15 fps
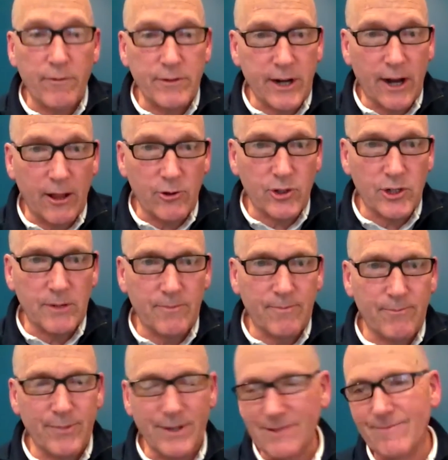scholarship,
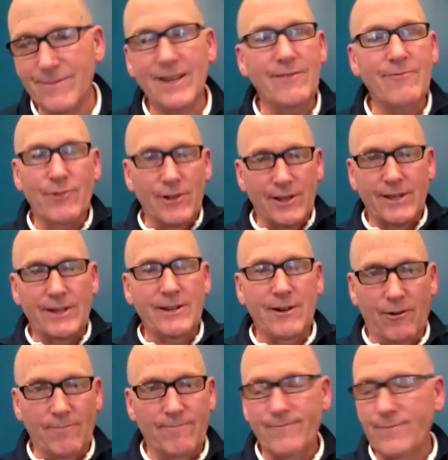but didn't really,
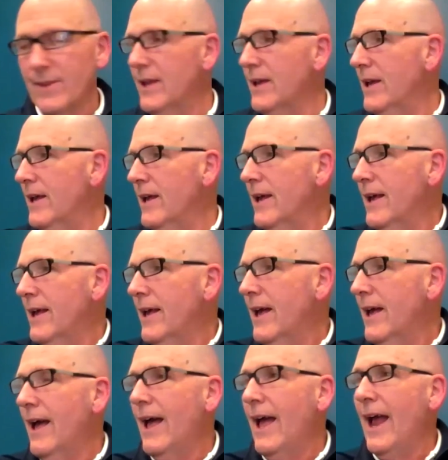
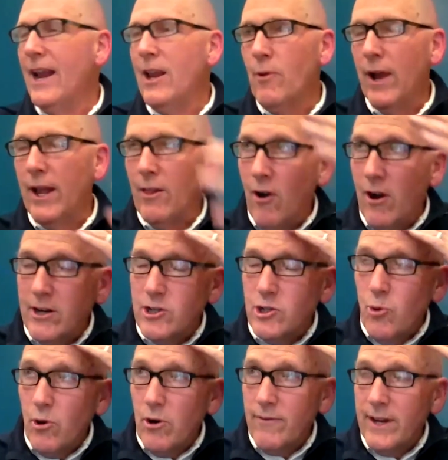Anyway, long and
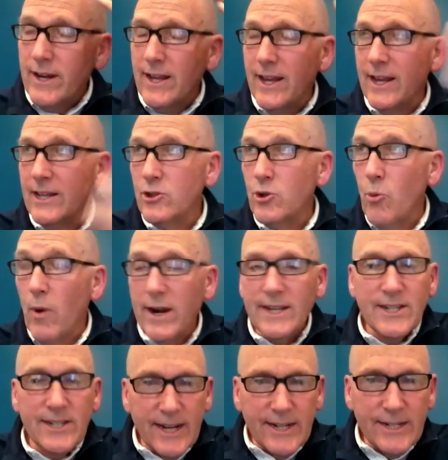short of it, in
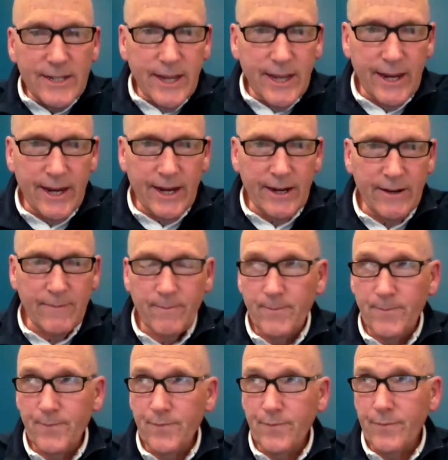2016,
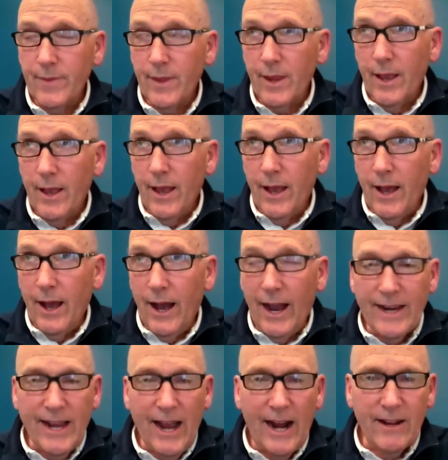I
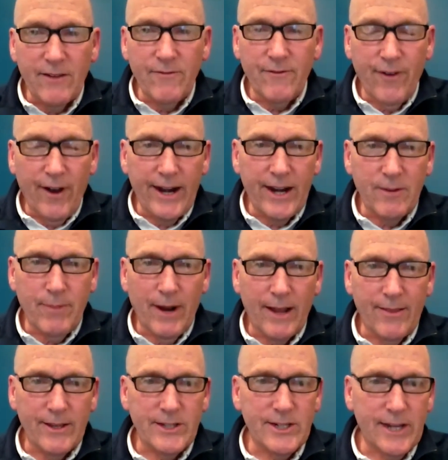got invited by
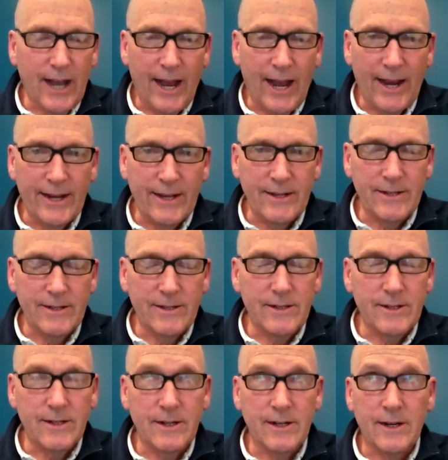this guy
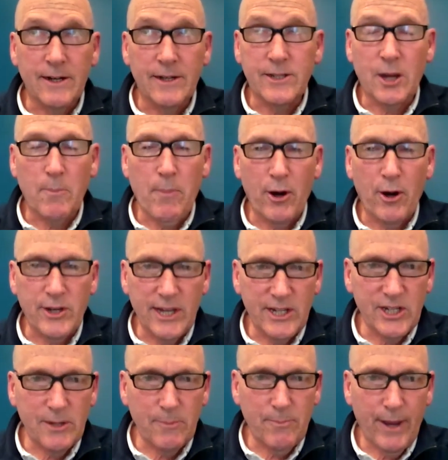to
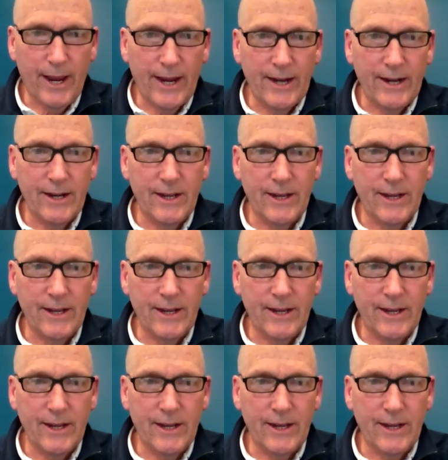participate